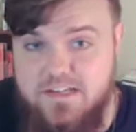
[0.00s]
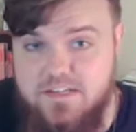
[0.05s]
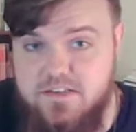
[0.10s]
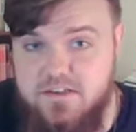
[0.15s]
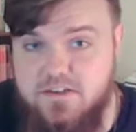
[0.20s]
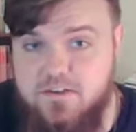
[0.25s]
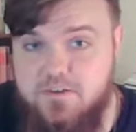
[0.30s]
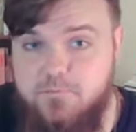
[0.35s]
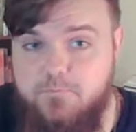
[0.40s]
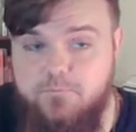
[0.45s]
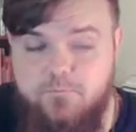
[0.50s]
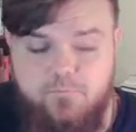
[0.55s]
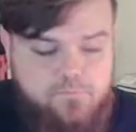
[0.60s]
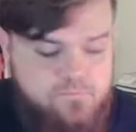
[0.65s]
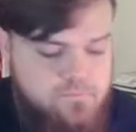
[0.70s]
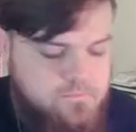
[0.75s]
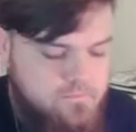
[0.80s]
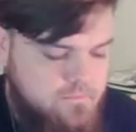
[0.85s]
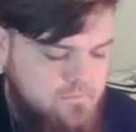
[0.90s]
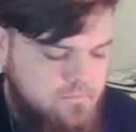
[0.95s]
them,
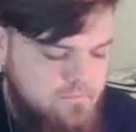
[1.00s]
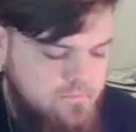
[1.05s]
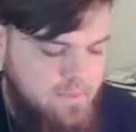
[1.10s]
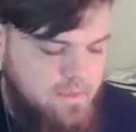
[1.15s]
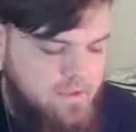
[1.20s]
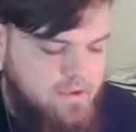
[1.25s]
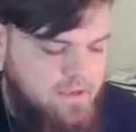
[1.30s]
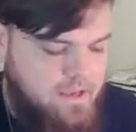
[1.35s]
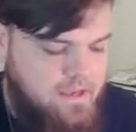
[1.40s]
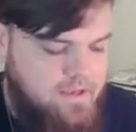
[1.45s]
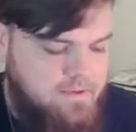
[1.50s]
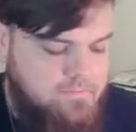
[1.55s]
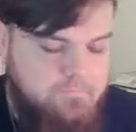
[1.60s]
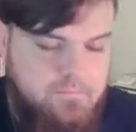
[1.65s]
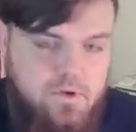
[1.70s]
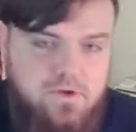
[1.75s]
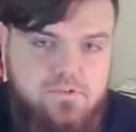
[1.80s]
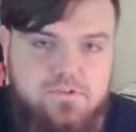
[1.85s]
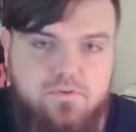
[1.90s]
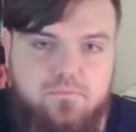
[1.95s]
and
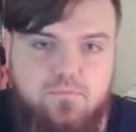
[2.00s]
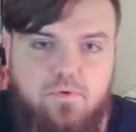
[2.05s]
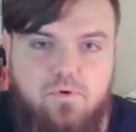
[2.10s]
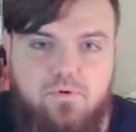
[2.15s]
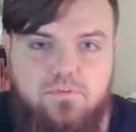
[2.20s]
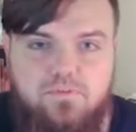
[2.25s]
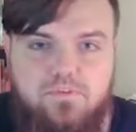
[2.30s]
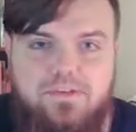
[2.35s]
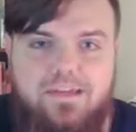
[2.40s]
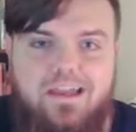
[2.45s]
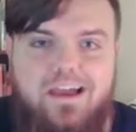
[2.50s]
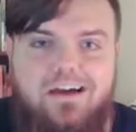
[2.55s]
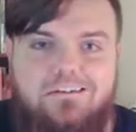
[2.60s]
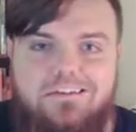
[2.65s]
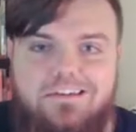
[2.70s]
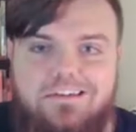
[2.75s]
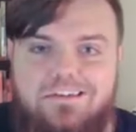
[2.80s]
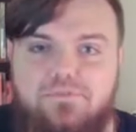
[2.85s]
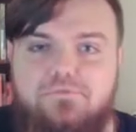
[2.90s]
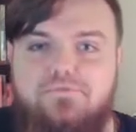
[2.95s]
most importantly, how to
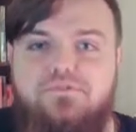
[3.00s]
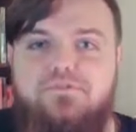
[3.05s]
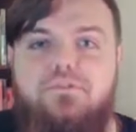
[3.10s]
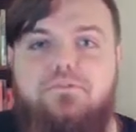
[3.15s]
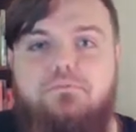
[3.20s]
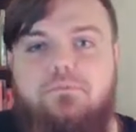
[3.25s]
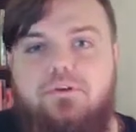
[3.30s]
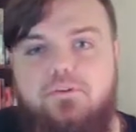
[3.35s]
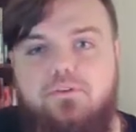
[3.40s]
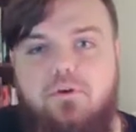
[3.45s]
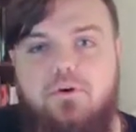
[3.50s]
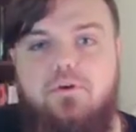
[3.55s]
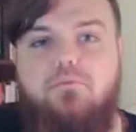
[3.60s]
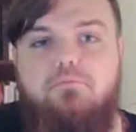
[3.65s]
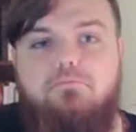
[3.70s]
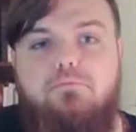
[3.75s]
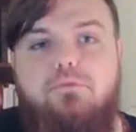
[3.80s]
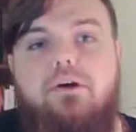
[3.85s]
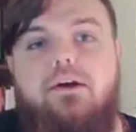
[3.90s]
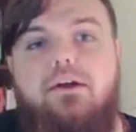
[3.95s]
use them in your own
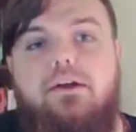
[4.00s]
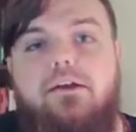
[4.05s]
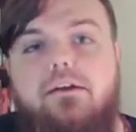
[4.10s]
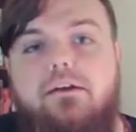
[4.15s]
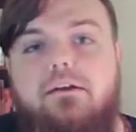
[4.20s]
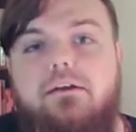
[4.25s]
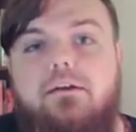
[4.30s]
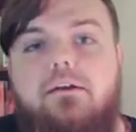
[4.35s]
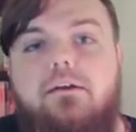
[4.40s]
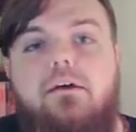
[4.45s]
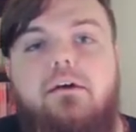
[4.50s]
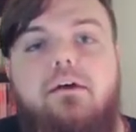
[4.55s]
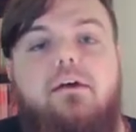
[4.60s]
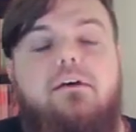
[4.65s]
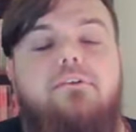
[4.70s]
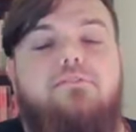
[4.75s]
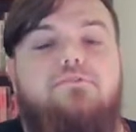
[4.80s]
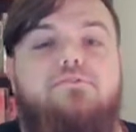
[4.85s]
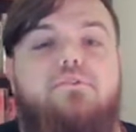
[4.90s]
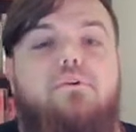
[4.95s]
playing.
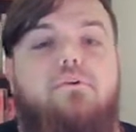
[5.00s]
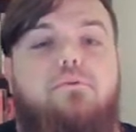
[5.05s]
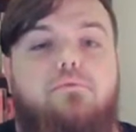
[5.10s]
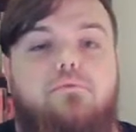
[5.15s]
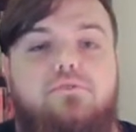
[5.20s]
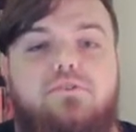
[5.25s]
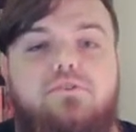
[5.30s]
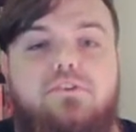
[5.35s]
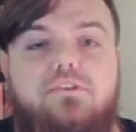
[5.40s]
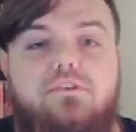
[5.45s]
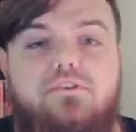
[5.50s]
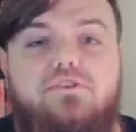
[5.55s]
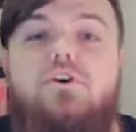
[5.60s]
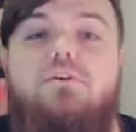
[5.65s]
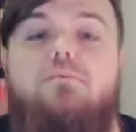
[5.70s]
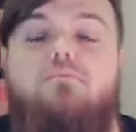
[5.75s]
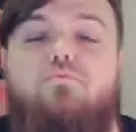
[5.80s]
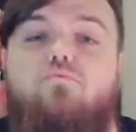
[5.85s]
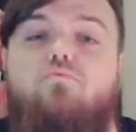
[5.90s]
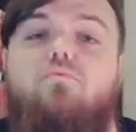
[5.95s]
So we're just going to
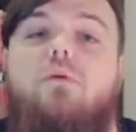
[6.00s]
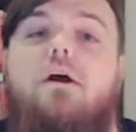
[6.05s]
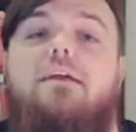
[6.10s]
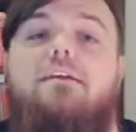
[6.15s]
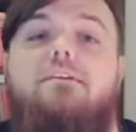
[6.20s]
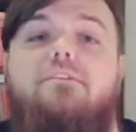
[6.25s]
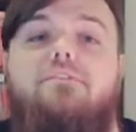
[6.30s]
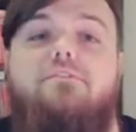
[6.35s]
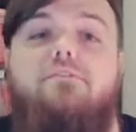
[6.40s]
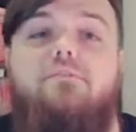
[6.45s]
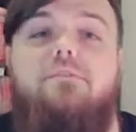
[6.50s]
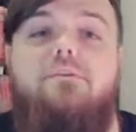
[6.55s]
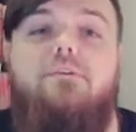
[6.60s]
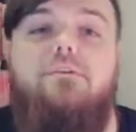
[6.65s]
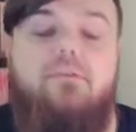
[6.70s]
jump right into it.